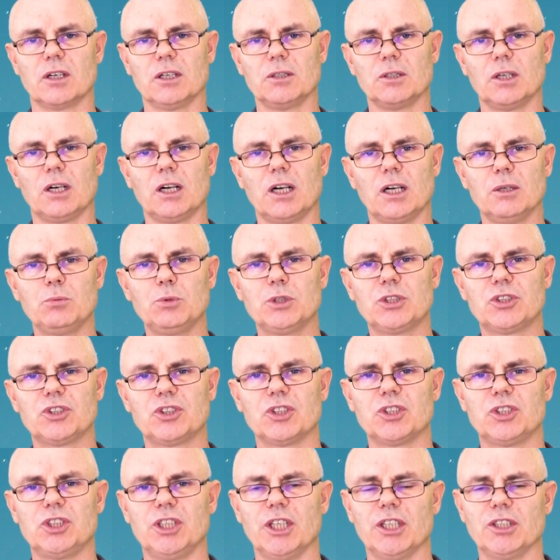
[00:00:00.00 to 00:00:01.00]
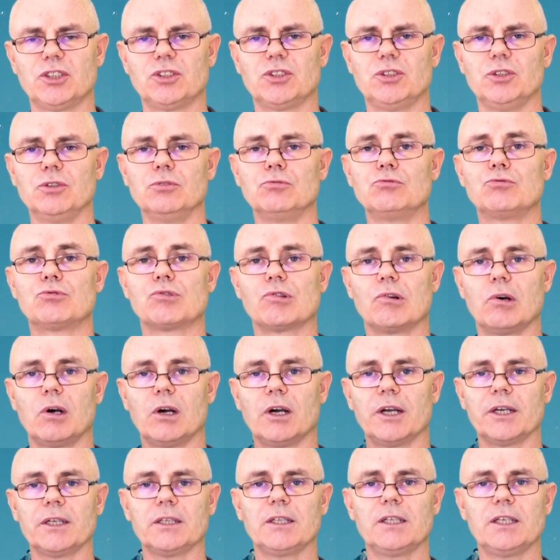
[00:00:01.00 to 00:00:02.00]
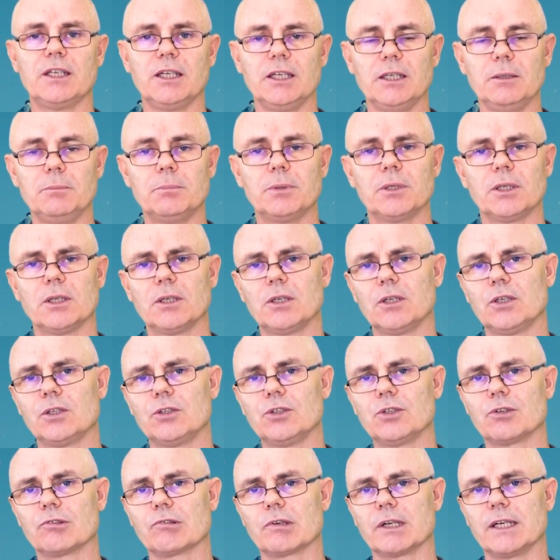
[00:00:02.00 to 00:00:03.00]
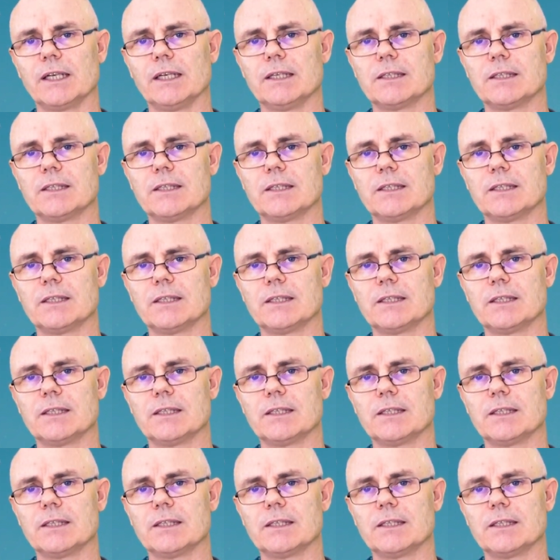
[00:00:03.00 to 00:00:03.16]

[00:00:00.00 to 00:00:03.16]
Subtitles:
I would suggest you try and keep your